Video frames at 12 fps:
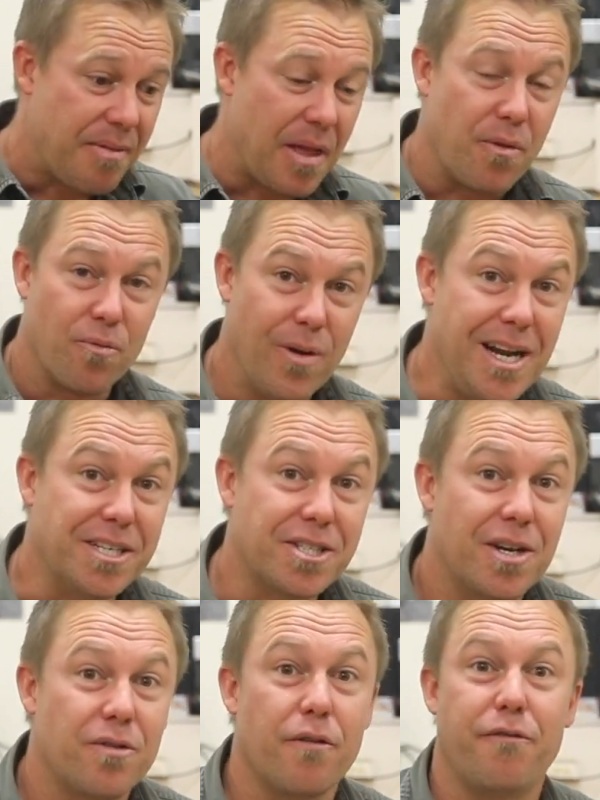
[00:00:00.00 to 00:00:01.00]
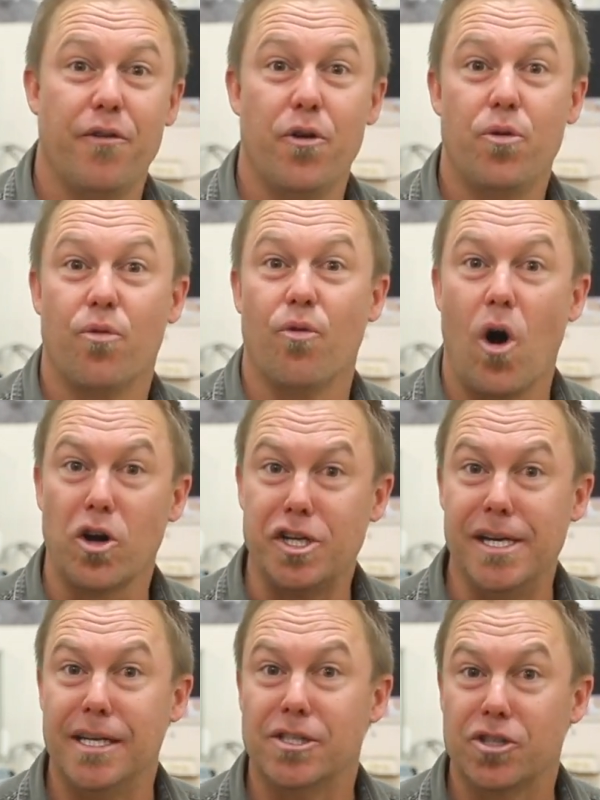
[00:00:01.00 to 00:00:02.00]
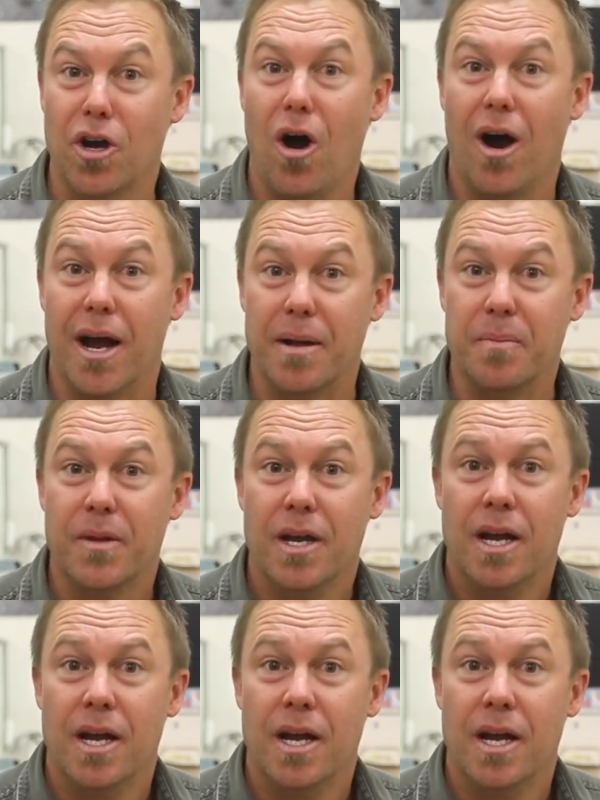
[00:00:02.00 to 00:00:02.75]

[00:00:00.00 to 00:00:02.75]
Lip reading: they risk the food rotting inside.